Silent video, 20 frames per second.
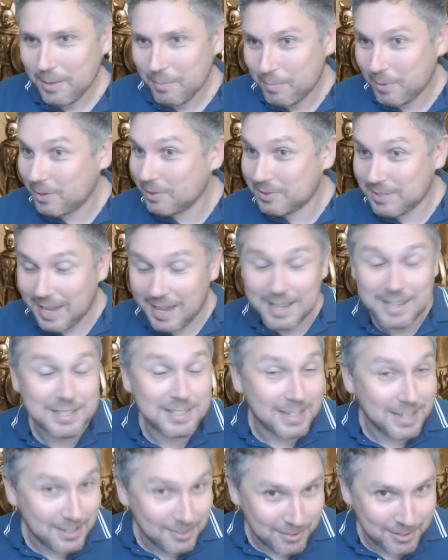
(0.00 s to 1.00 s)
because yeah, it's
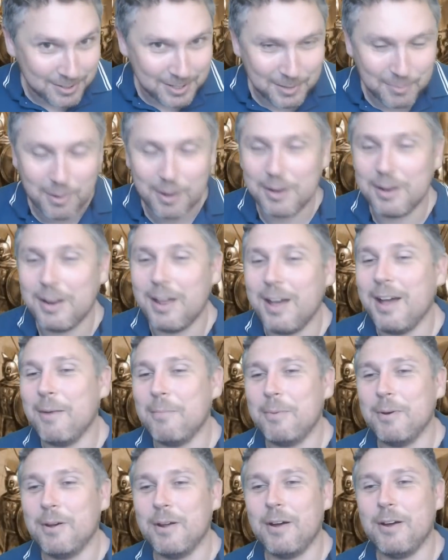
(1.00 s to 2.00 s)
an interesting one, uh,
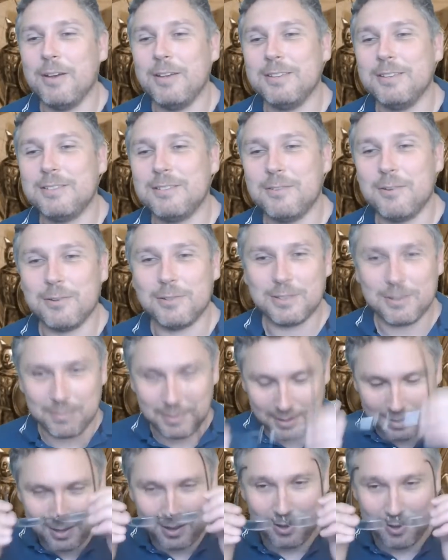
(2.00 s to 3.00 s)
but I, it's not
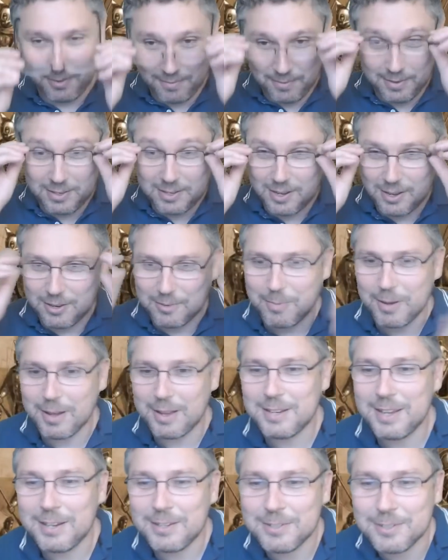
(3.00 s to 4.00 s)
something that I've turned my
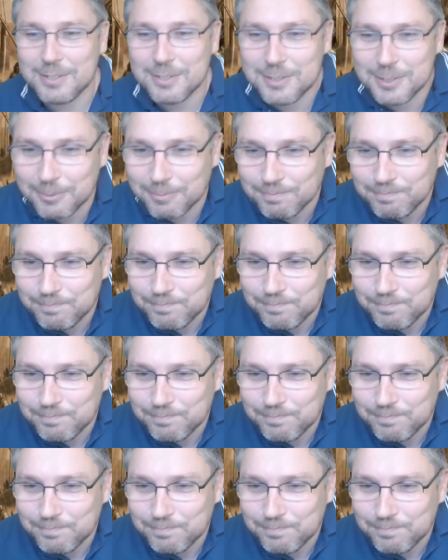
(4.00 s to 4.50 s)
attention to.